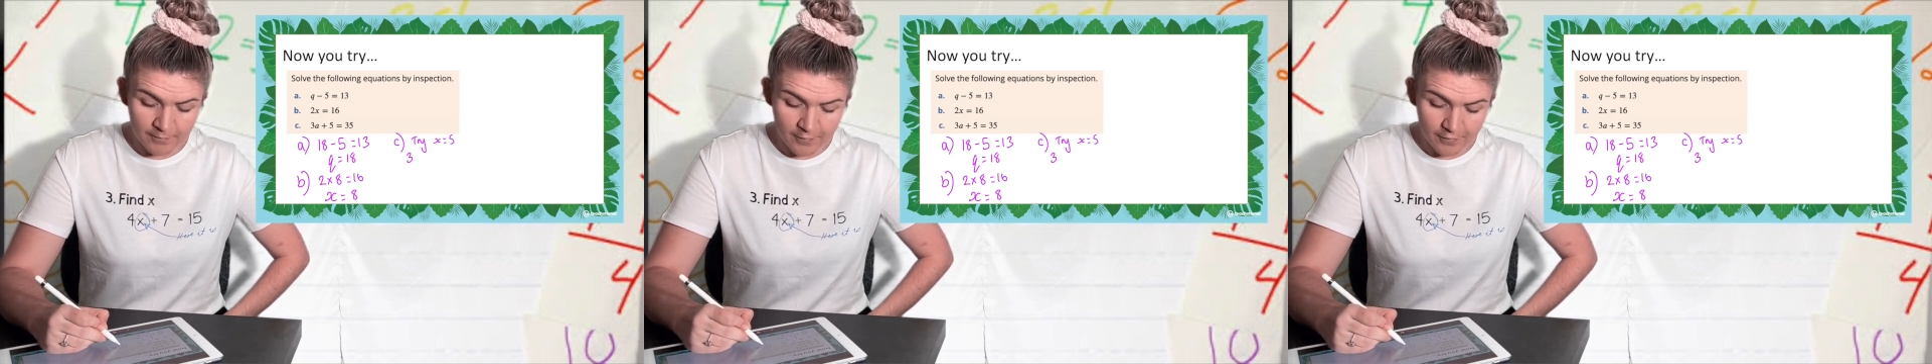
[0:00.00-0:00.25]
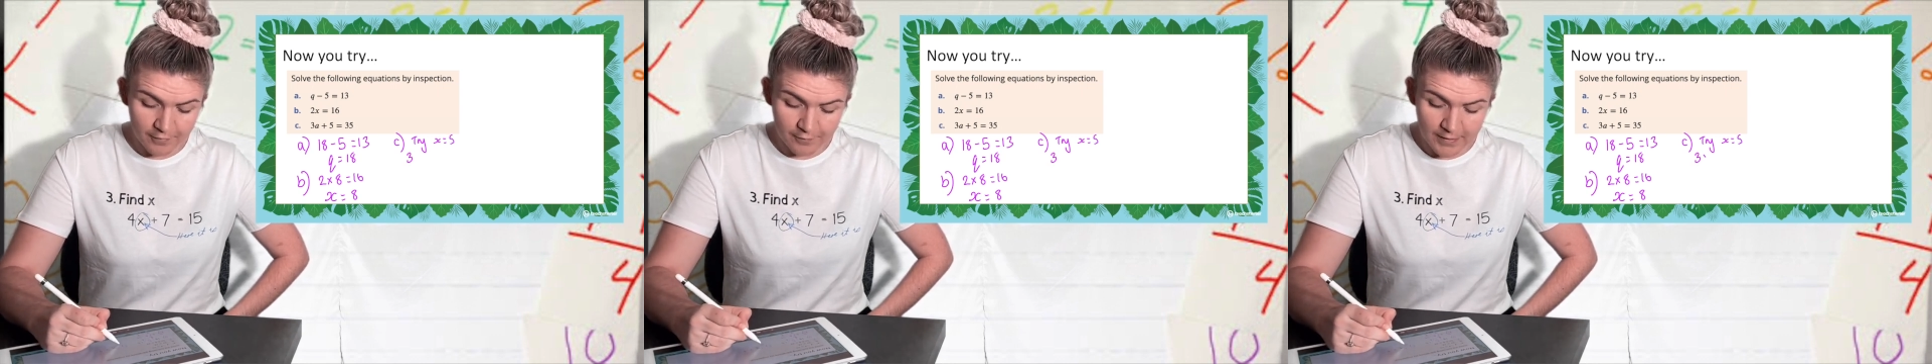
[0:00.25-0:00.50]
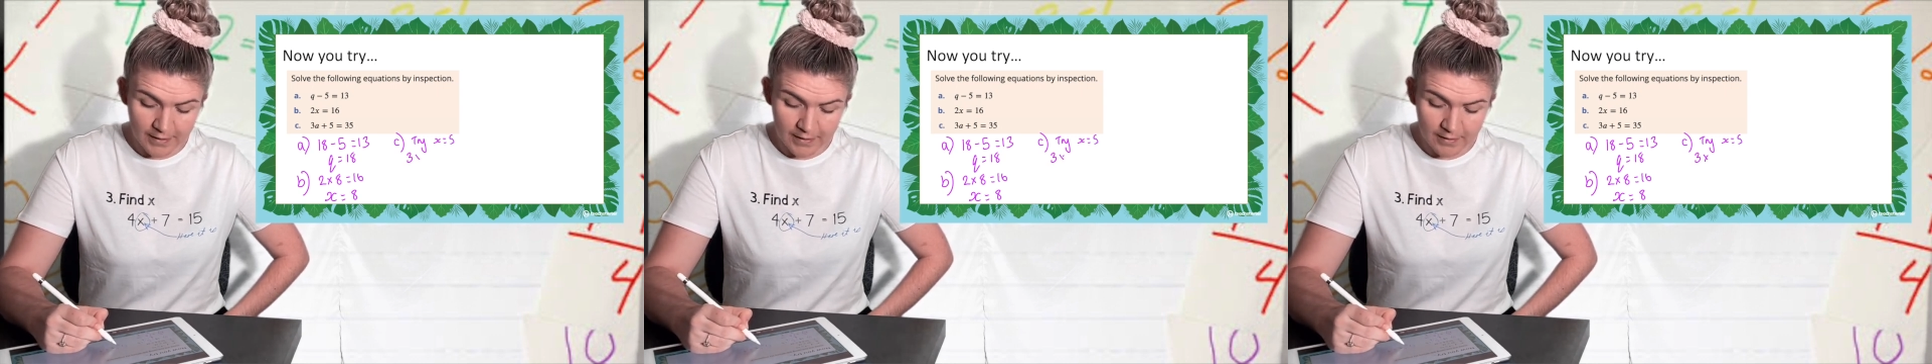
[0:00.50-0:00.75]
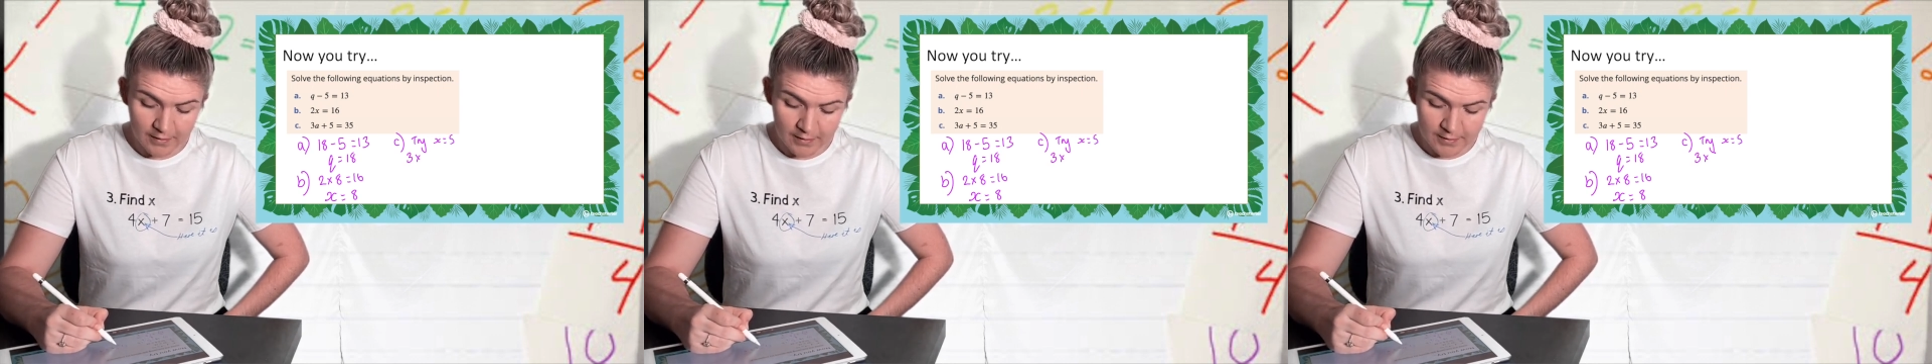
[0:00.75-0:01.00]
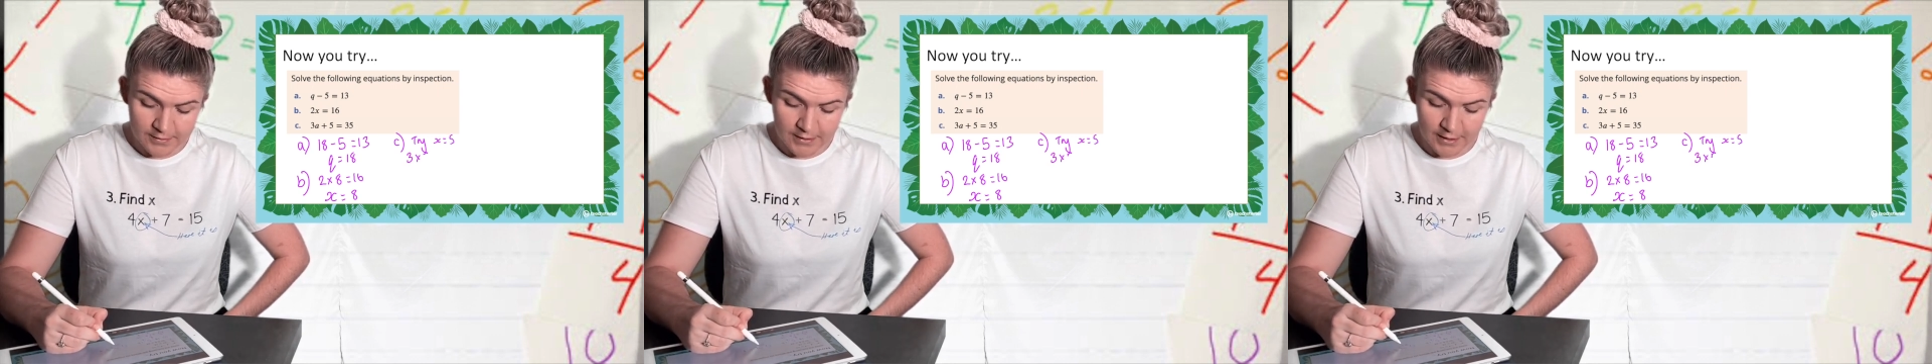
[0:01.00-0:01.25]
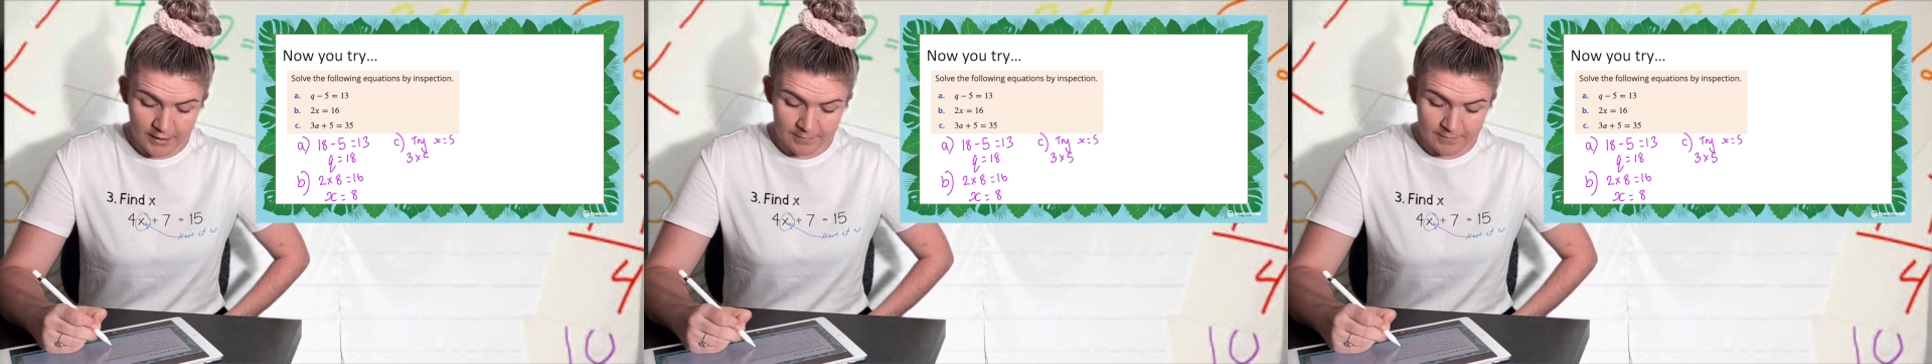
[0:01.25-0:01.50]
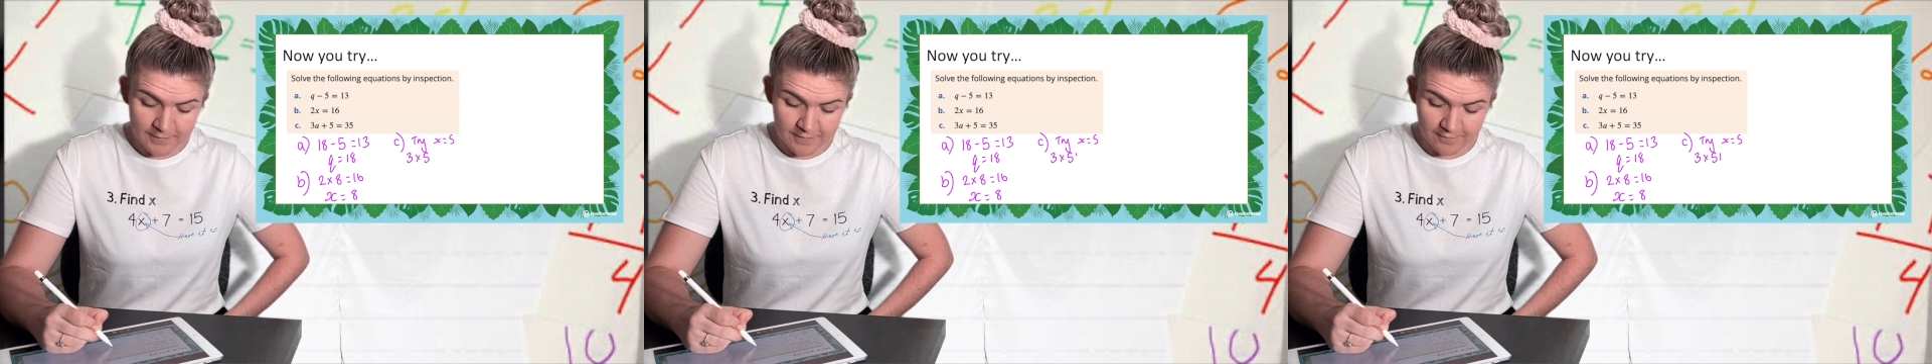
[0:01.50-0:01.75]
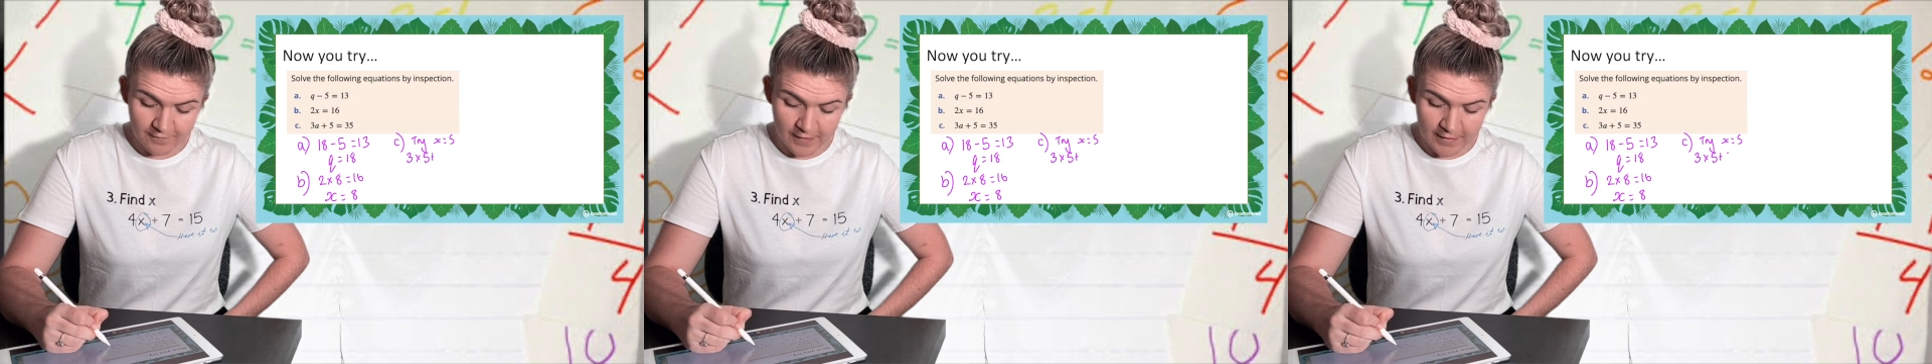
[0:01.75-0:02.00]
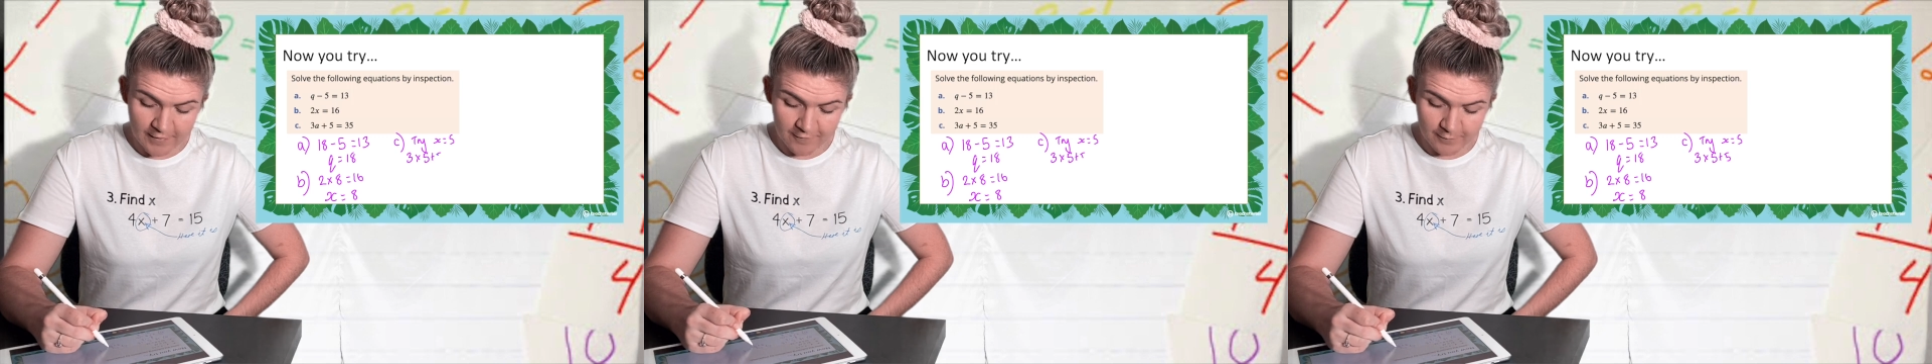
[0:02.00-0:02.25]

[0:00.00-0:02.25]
3 times 5